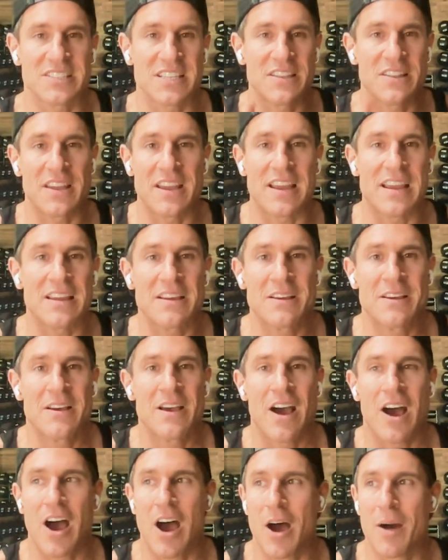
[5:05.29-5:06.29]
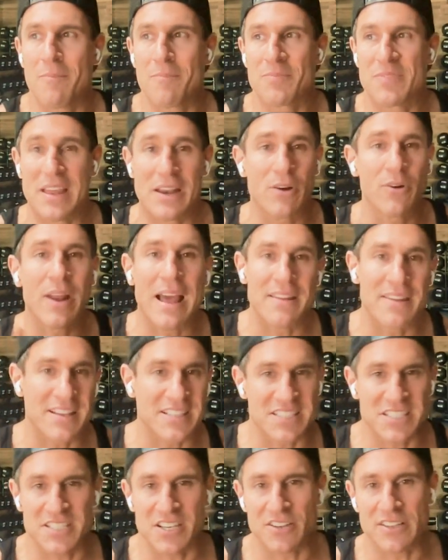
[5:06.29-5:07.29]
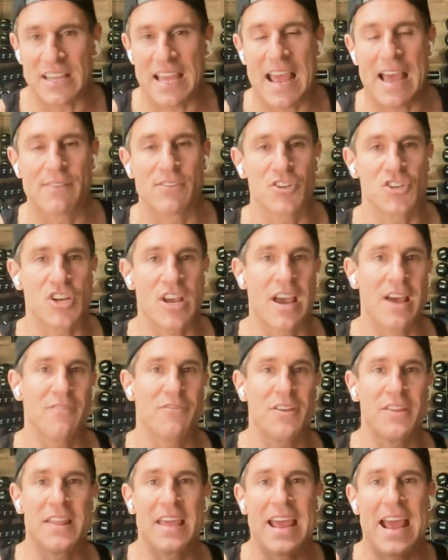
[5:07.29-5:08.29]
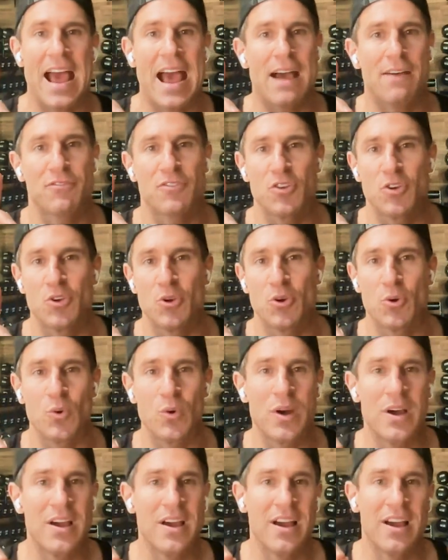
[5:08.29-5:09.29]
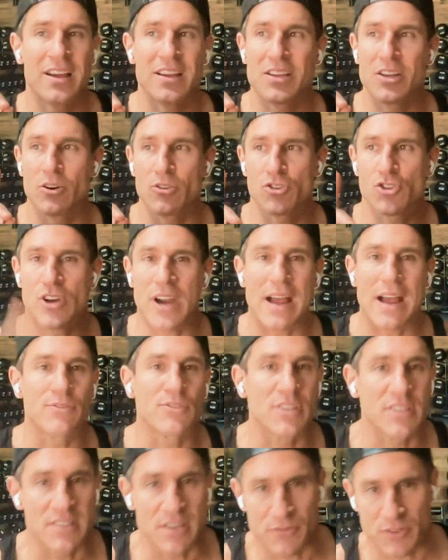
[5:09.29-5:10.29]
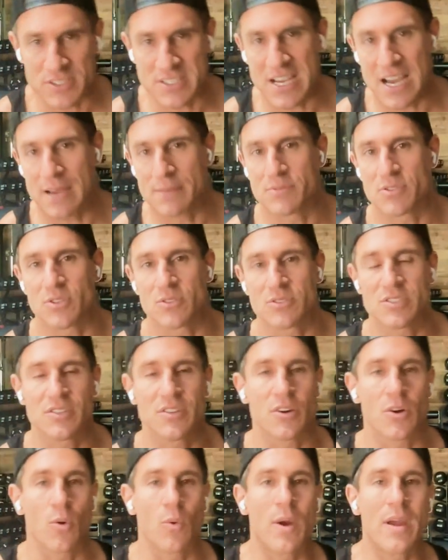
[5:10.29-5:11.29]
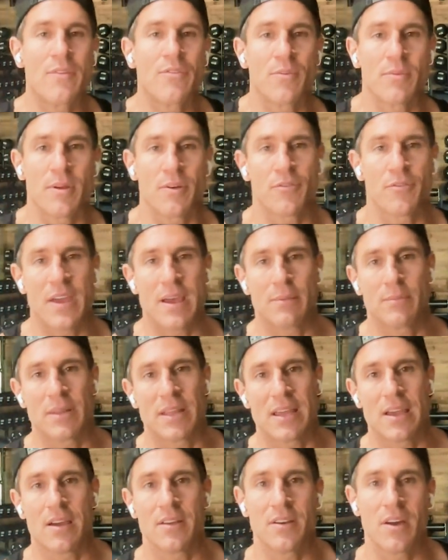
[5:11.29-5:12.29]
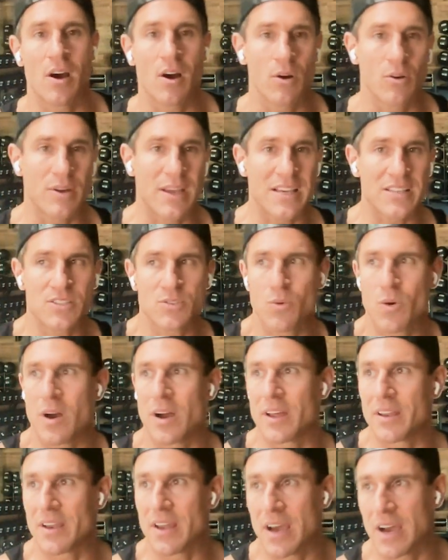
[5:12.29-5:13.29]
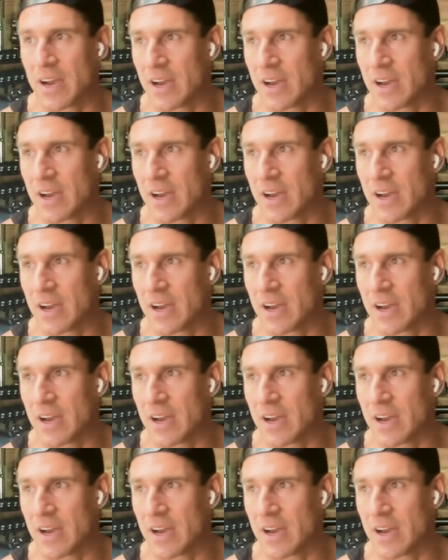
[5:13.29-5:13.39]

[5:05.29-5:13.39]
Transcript: And they don't necessarily have a chef, and they have to, you know, travel to different time zones, and they're away from their family. And, oh, guess what?